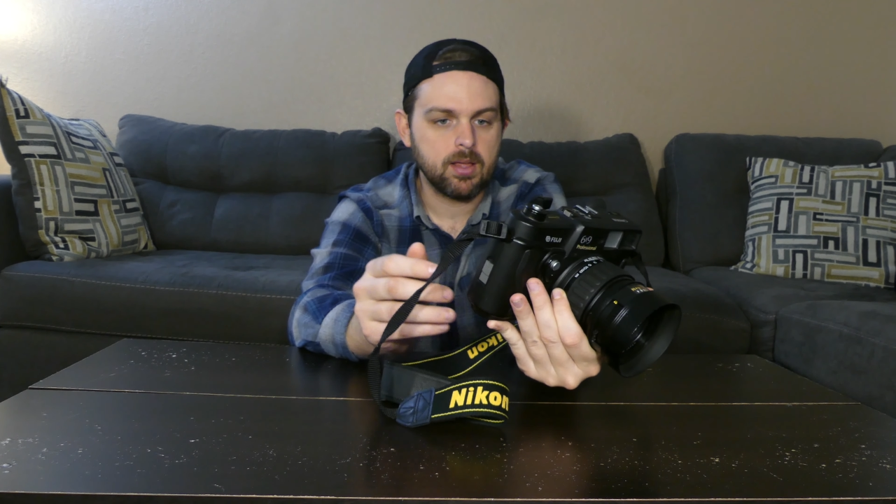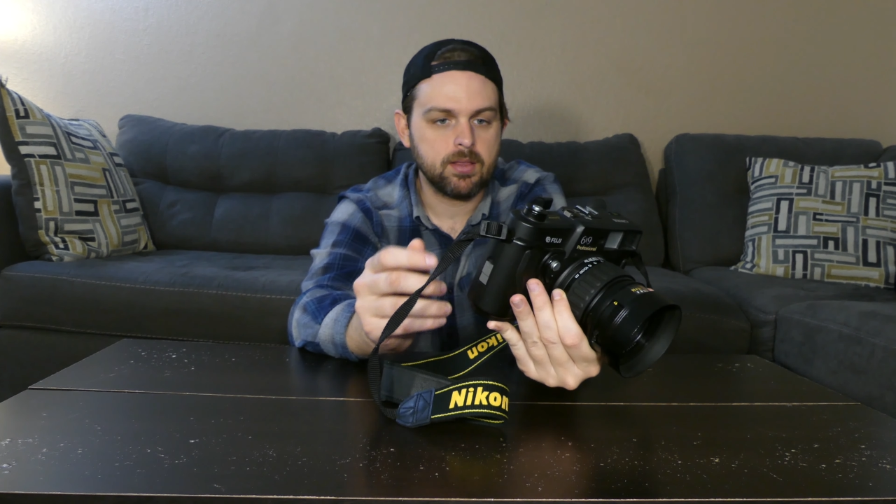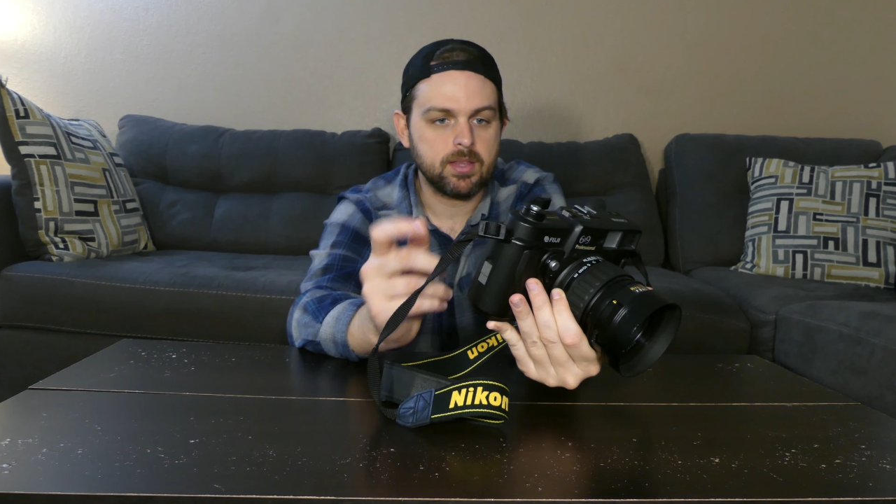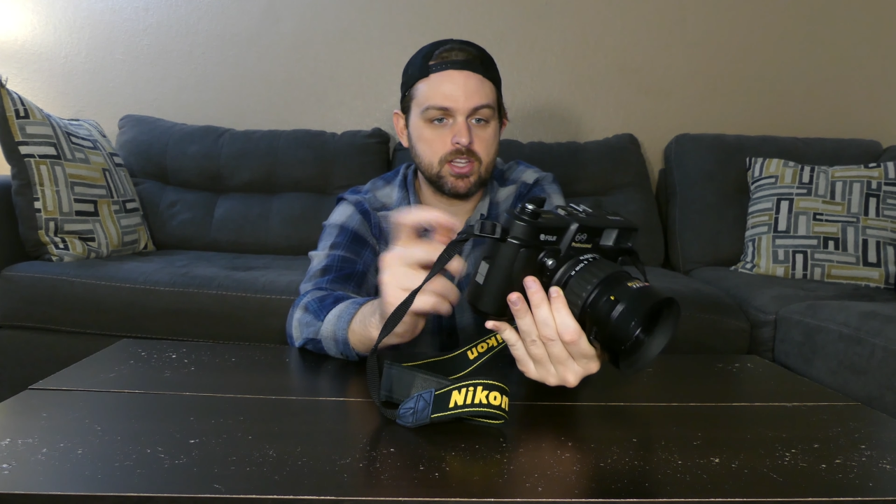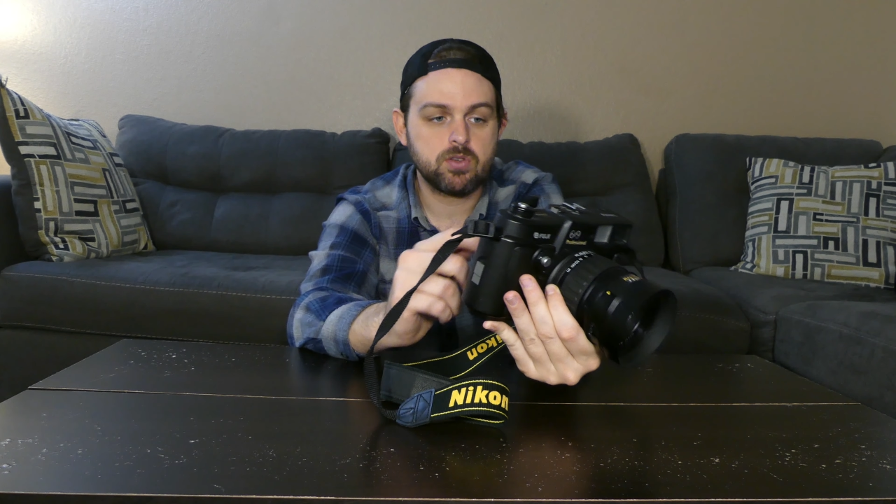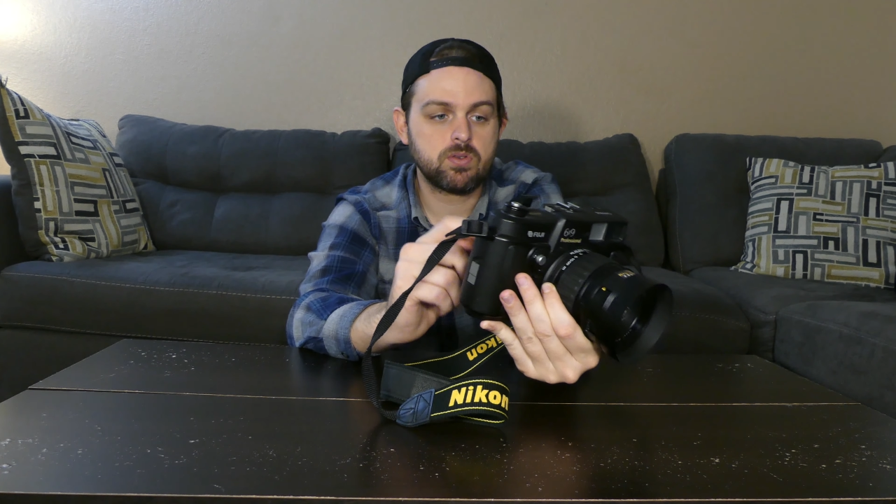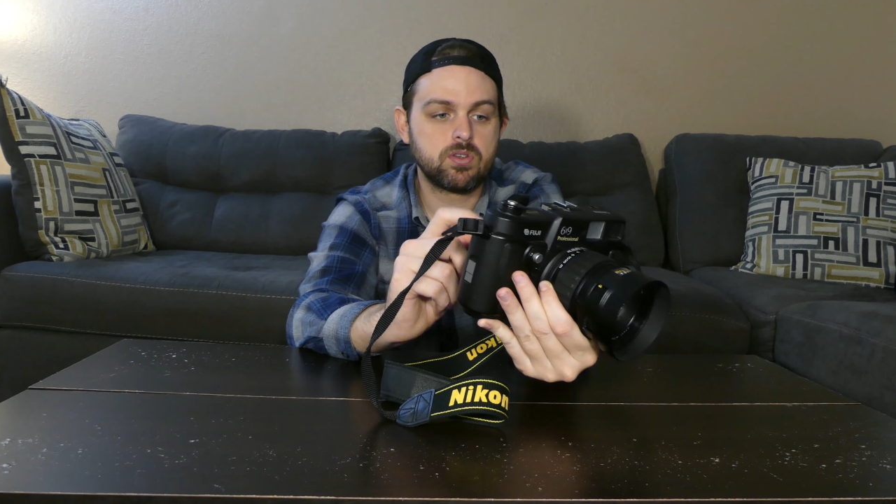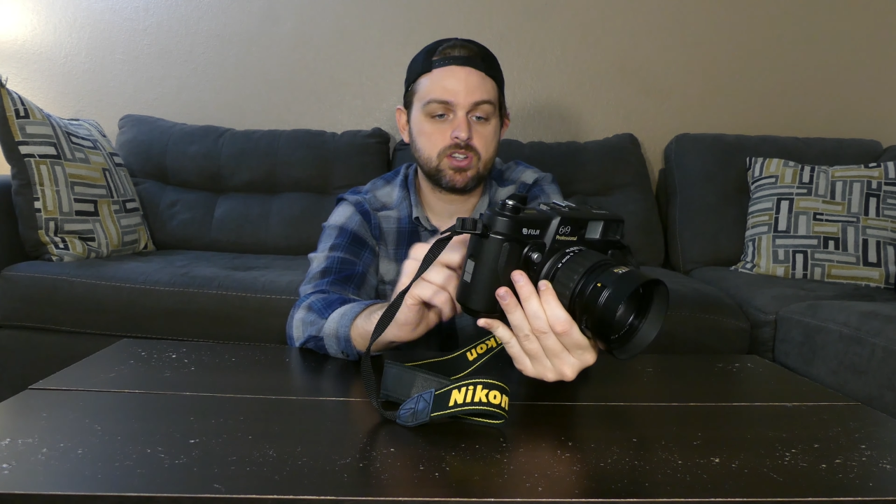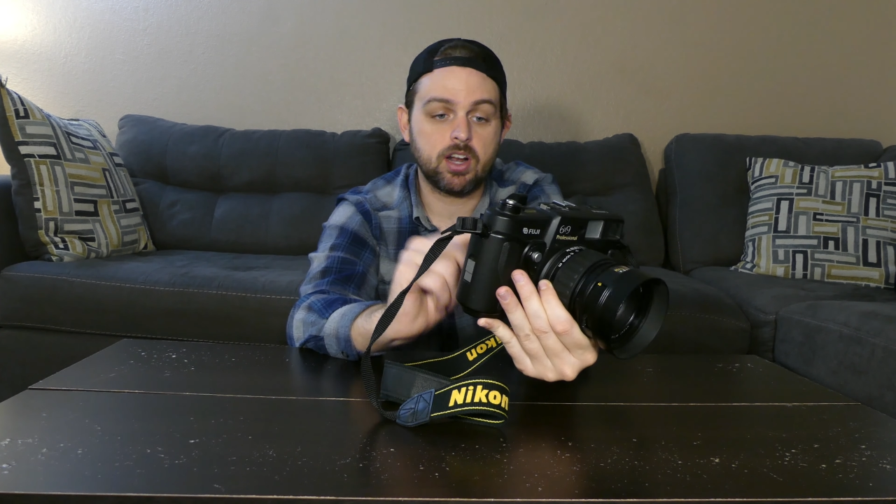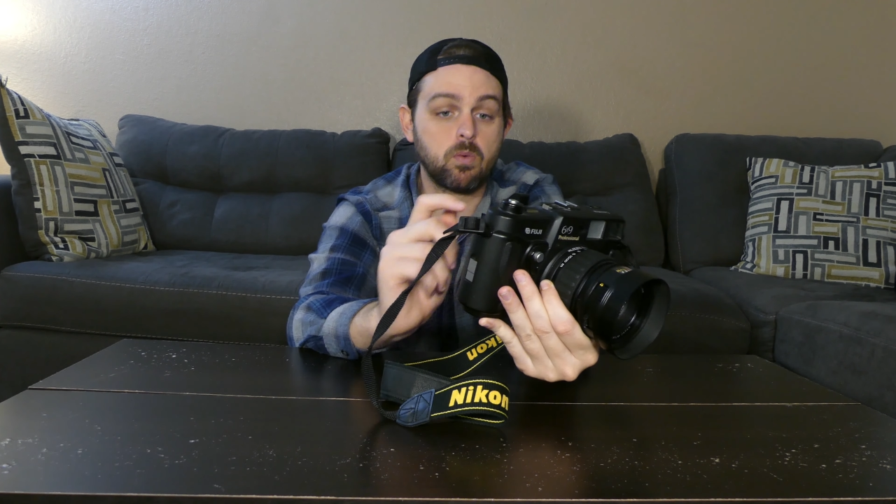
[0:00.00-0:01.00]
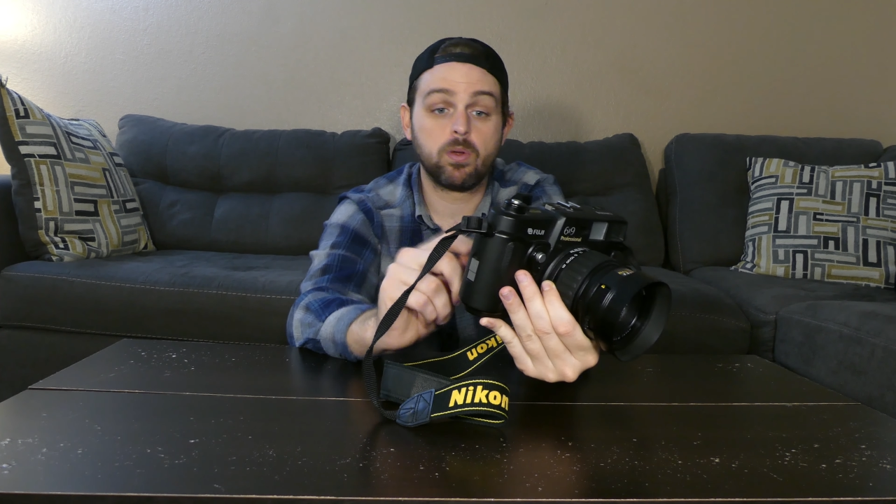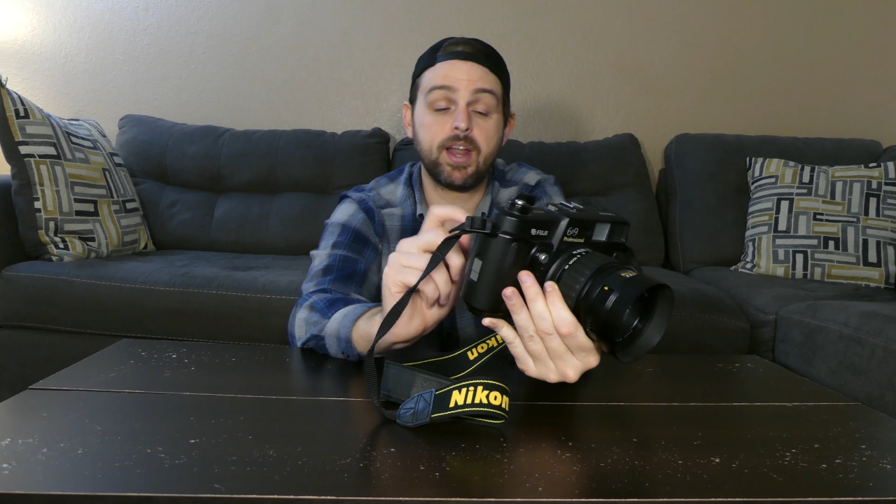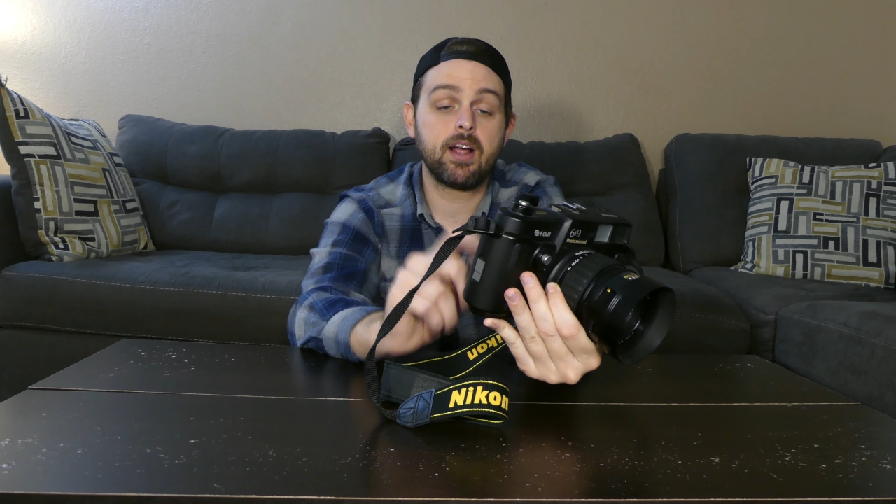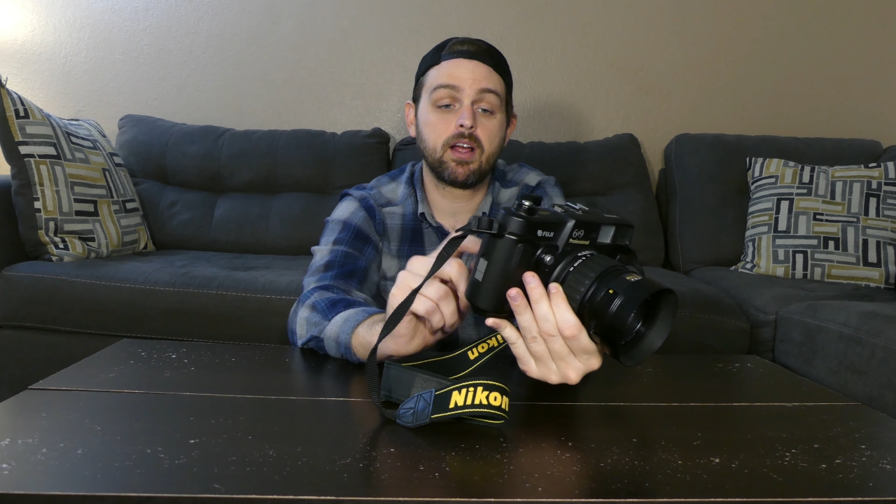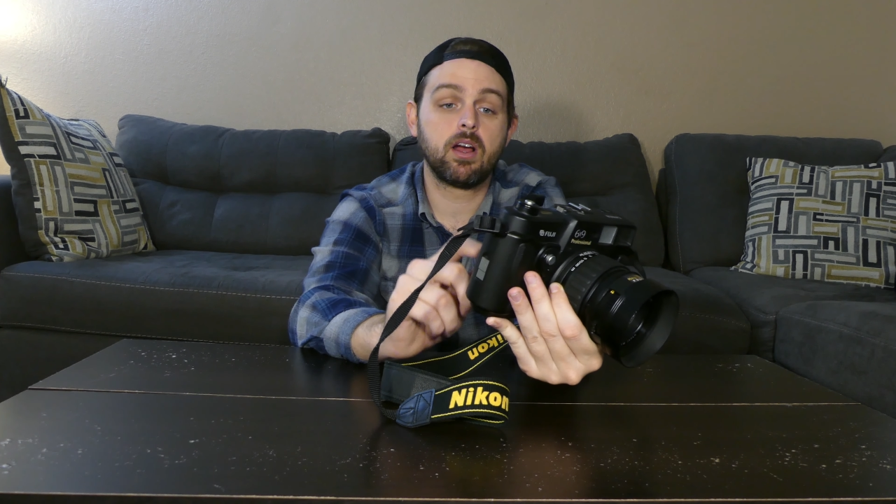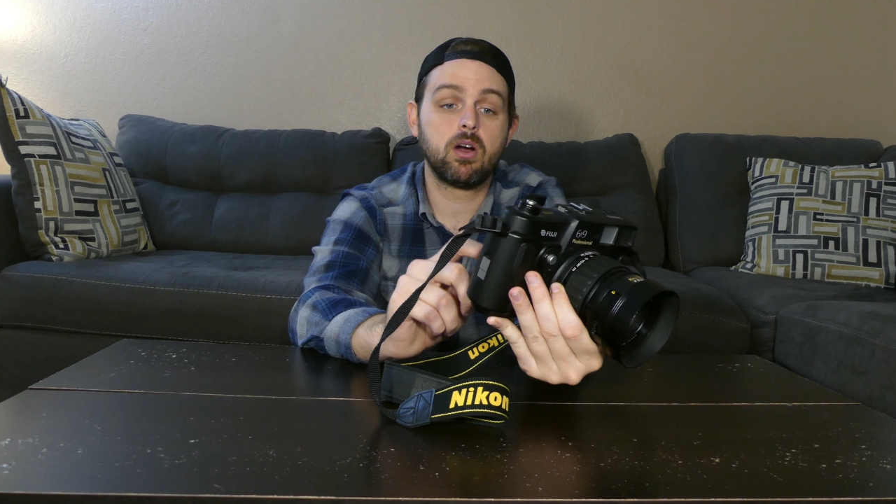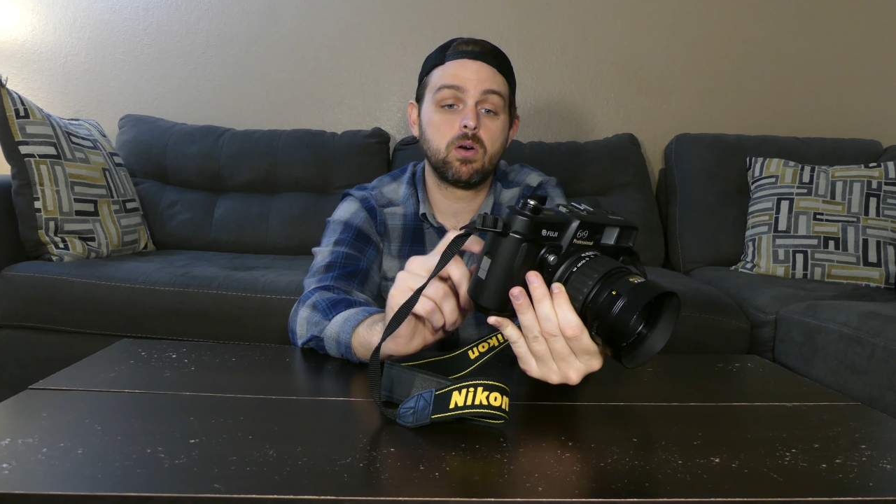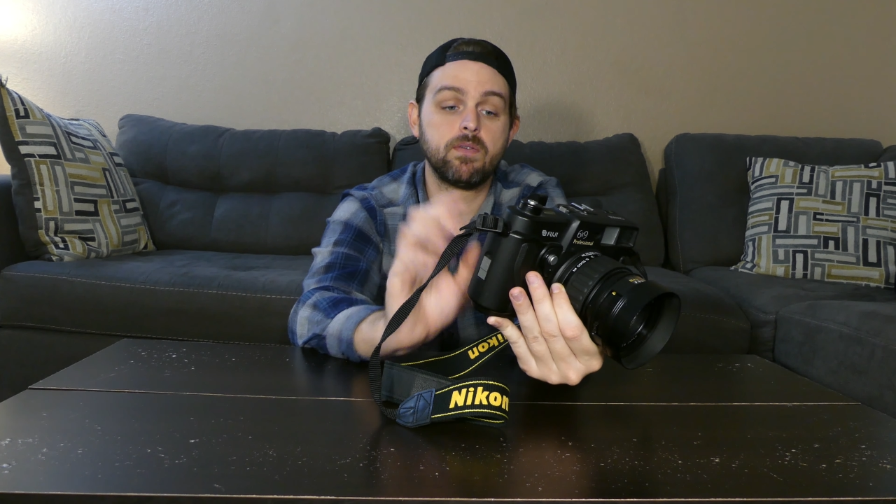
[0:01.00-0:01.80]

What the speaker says: this shutter will not go